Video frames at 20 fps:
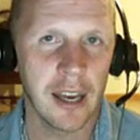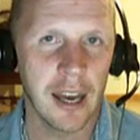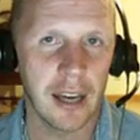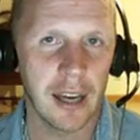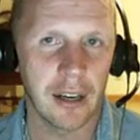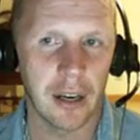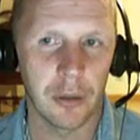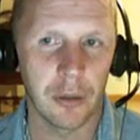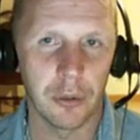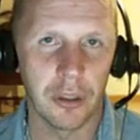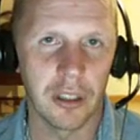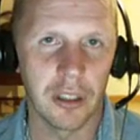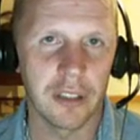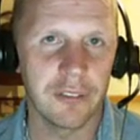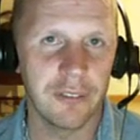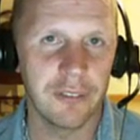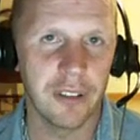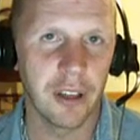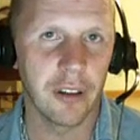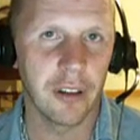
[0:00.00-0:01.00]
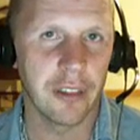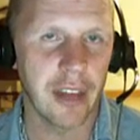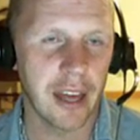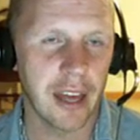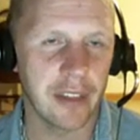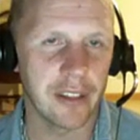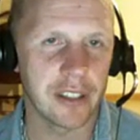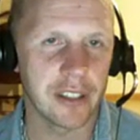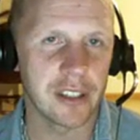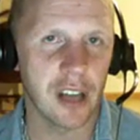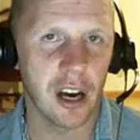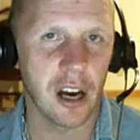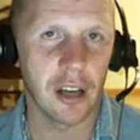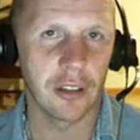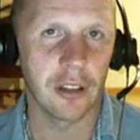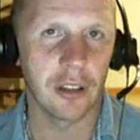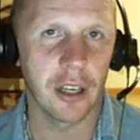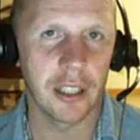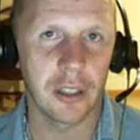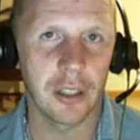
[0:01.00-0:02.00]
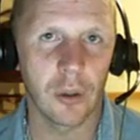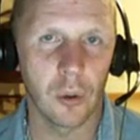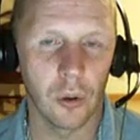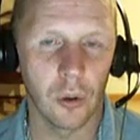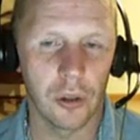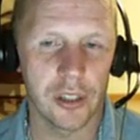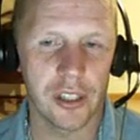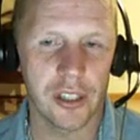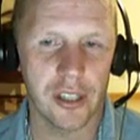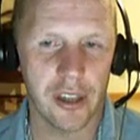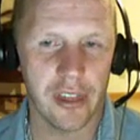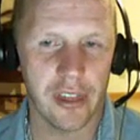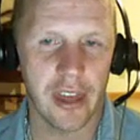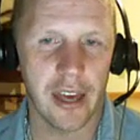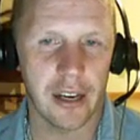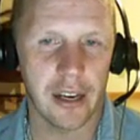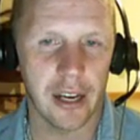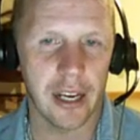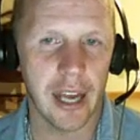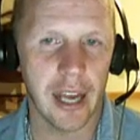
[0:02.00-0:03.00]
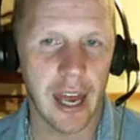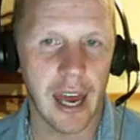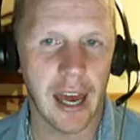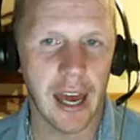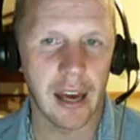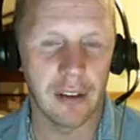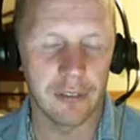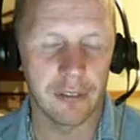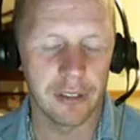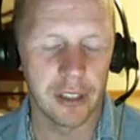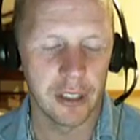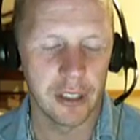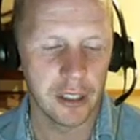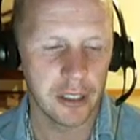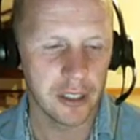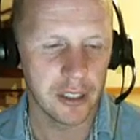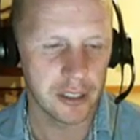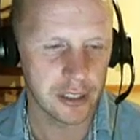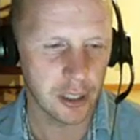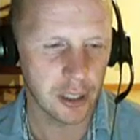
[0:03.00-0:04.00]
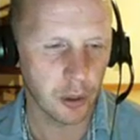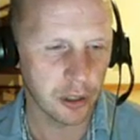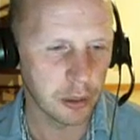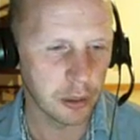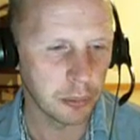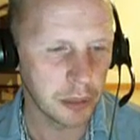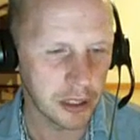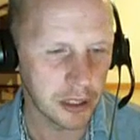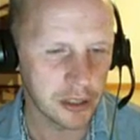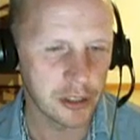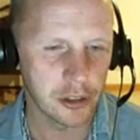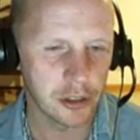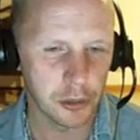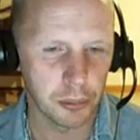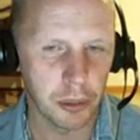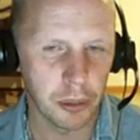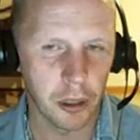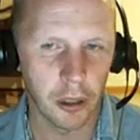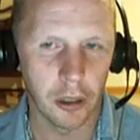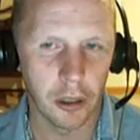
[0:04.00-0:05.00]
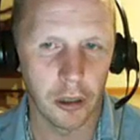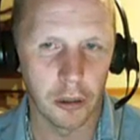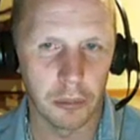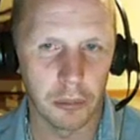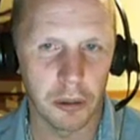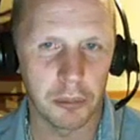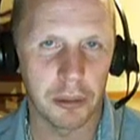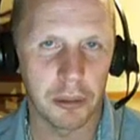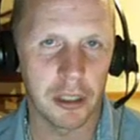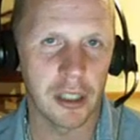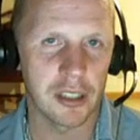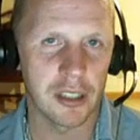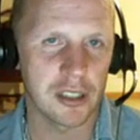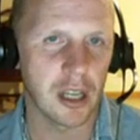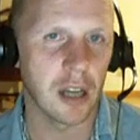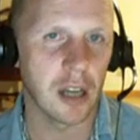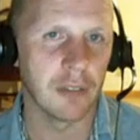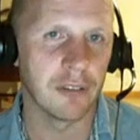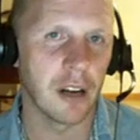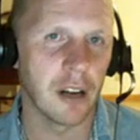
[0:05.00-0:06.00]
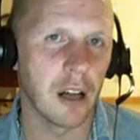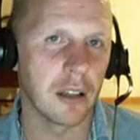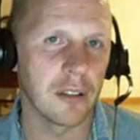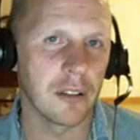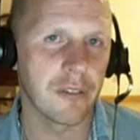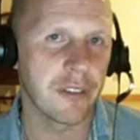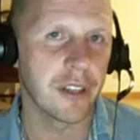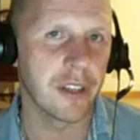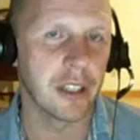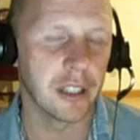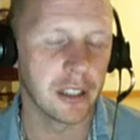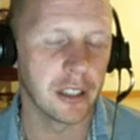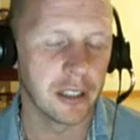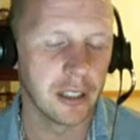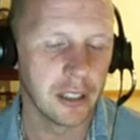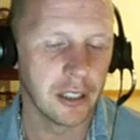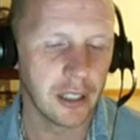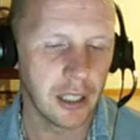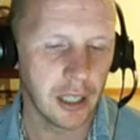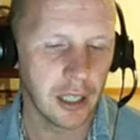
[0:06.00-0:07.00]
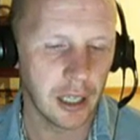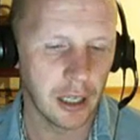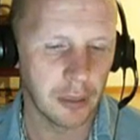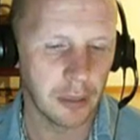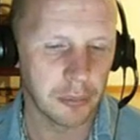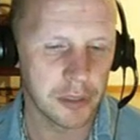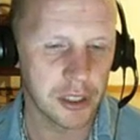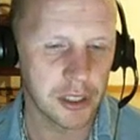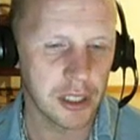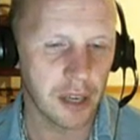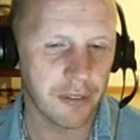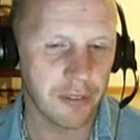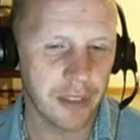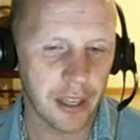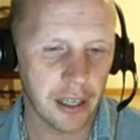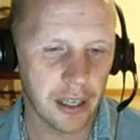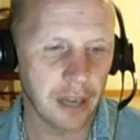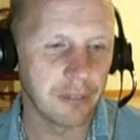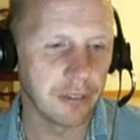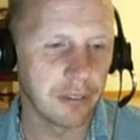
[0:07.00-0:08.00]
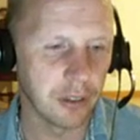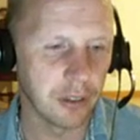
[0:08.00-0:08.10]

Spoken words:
and I really feel that this online course that I have is going to be superb because of all of the stuff that I've